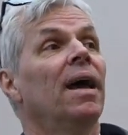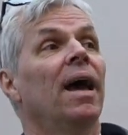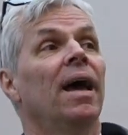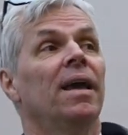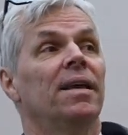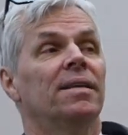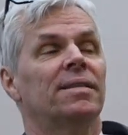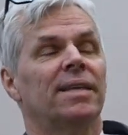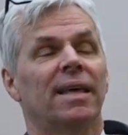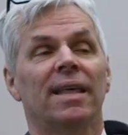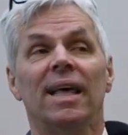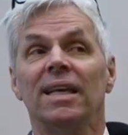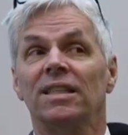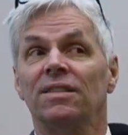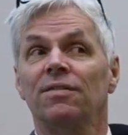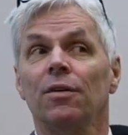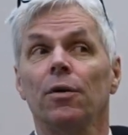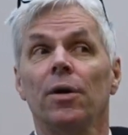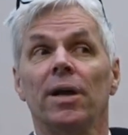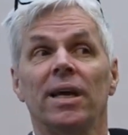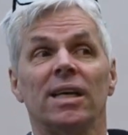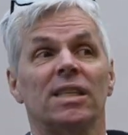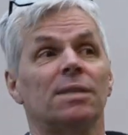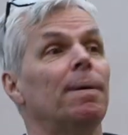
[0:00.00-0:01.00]
And you say, that's
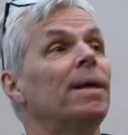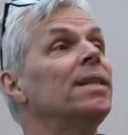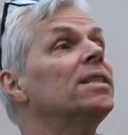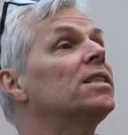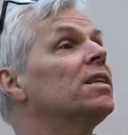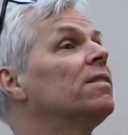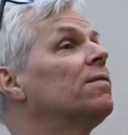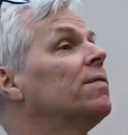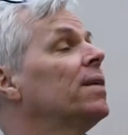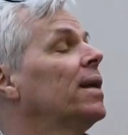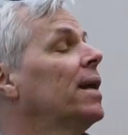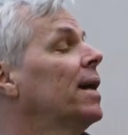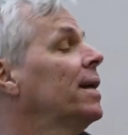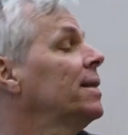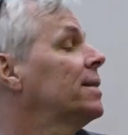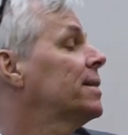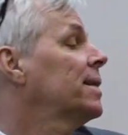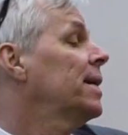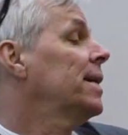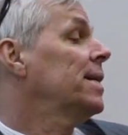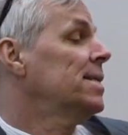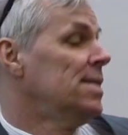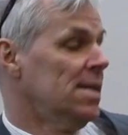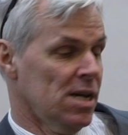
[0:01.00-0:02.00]
very expensive. And I
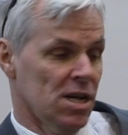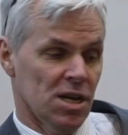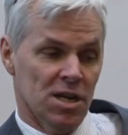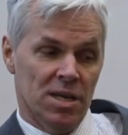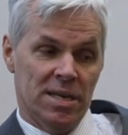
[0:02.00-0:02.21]
say,